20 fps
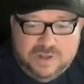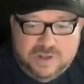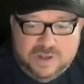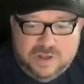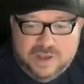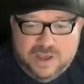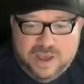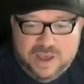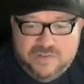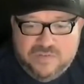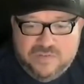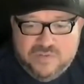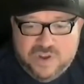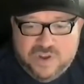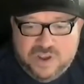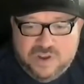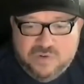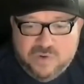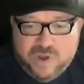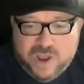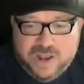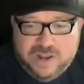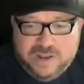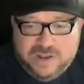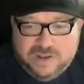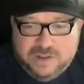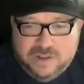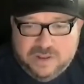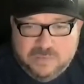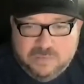Uh, every
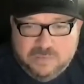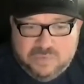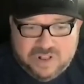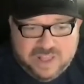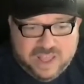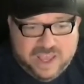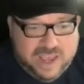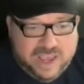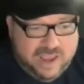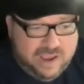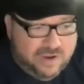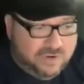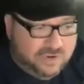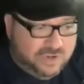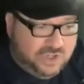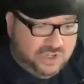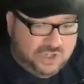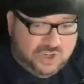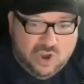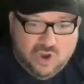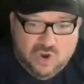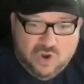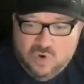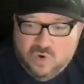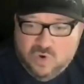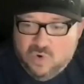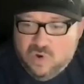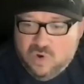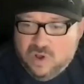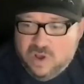great play or
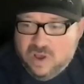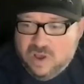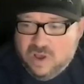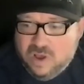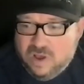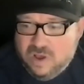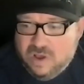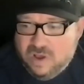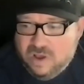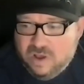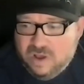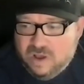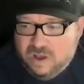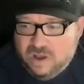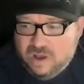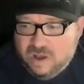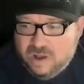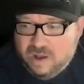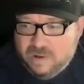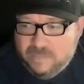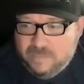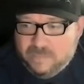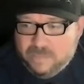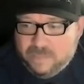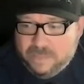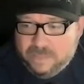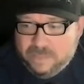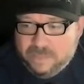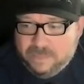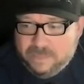show, um,